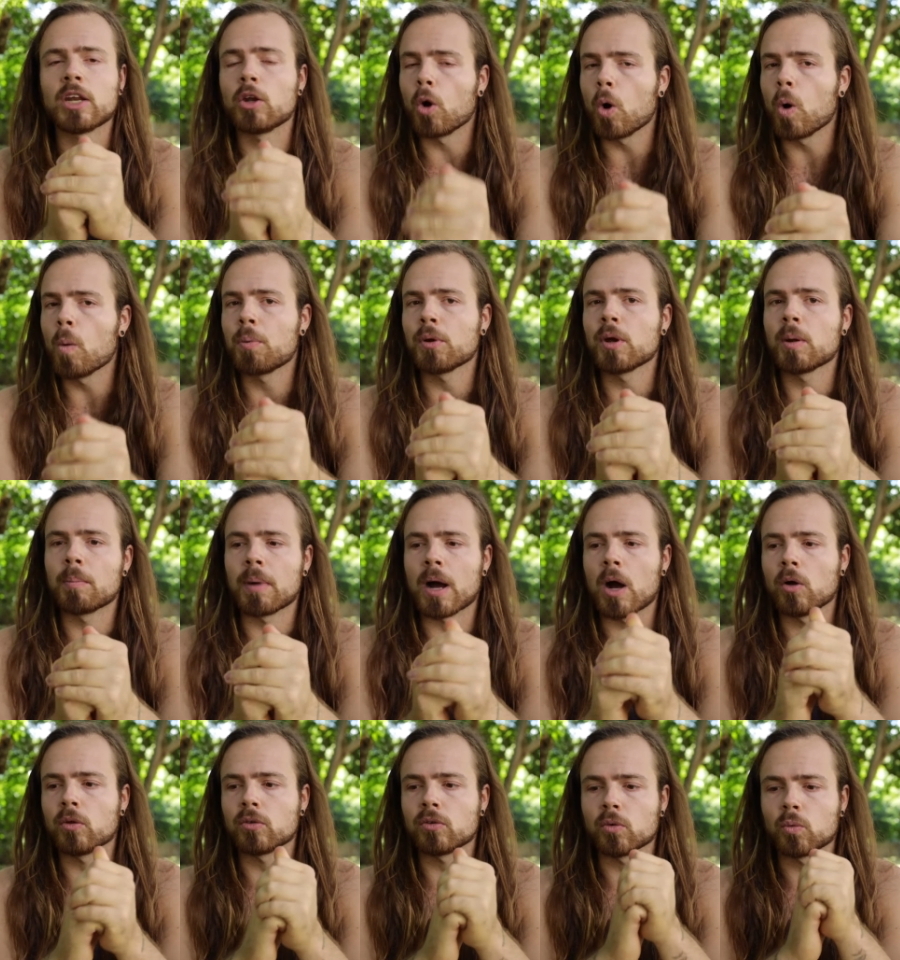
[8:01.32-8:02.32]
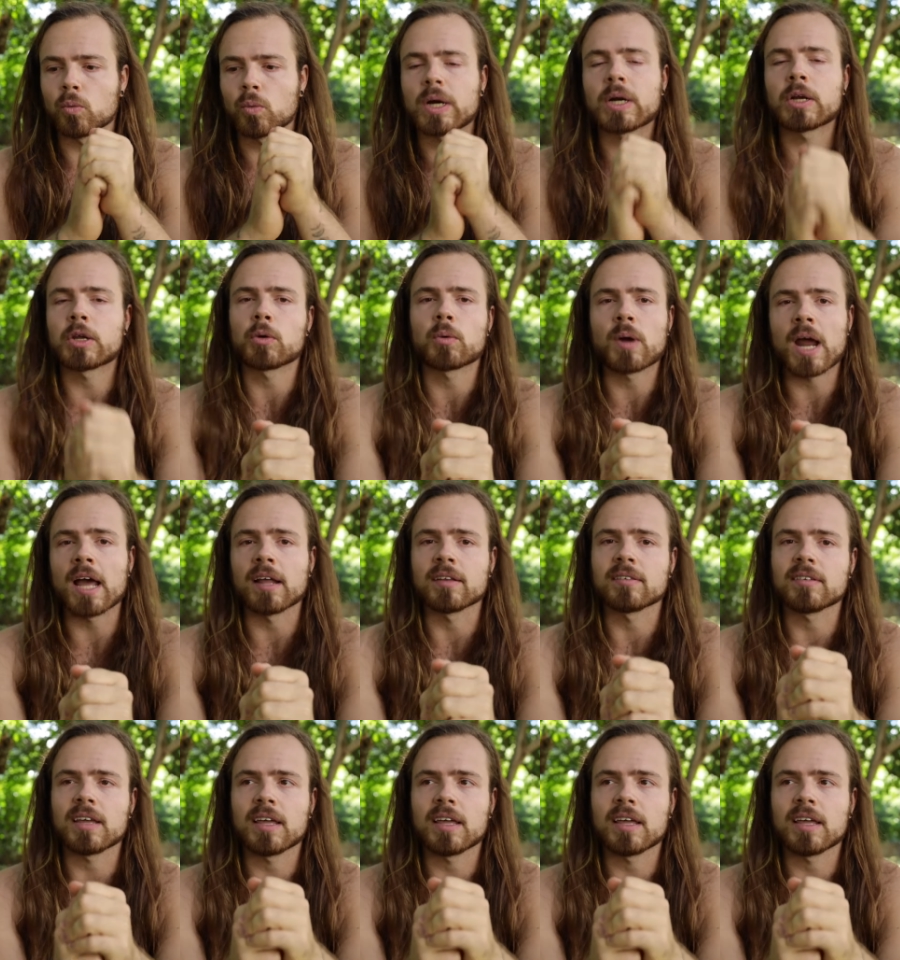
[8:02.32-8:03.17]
and open about where you're at.